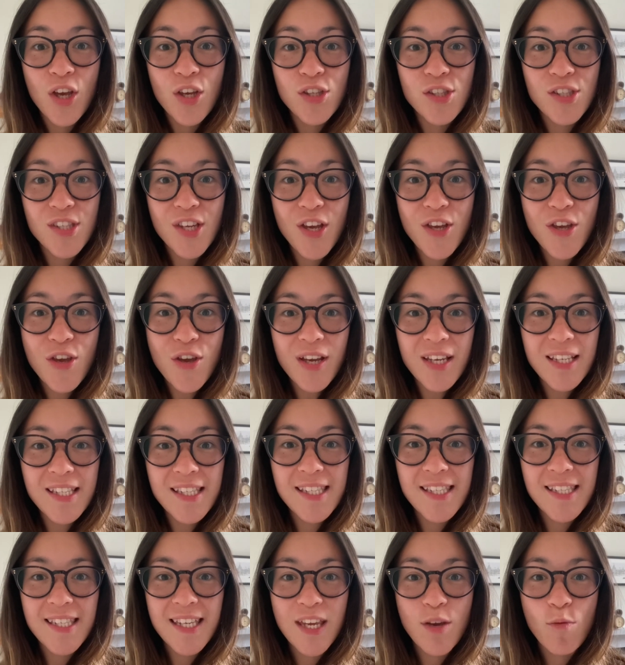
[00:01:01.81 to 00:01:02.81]
so you can
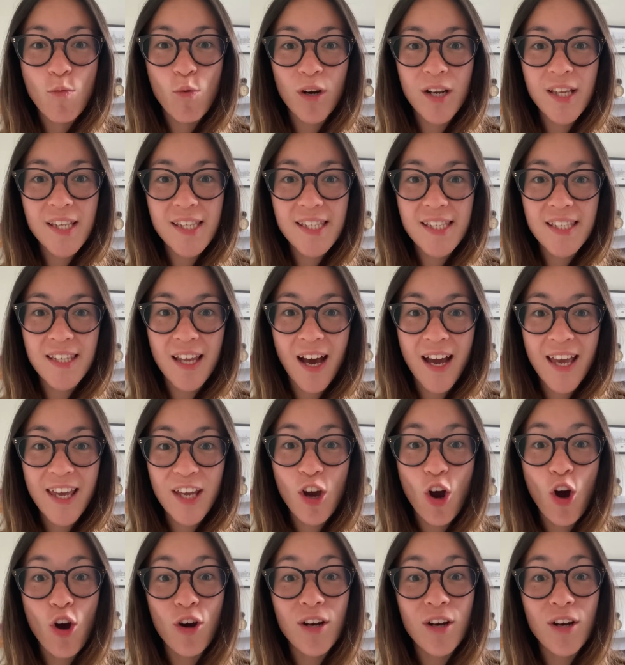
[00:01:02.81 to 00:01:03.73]
see what it's like on a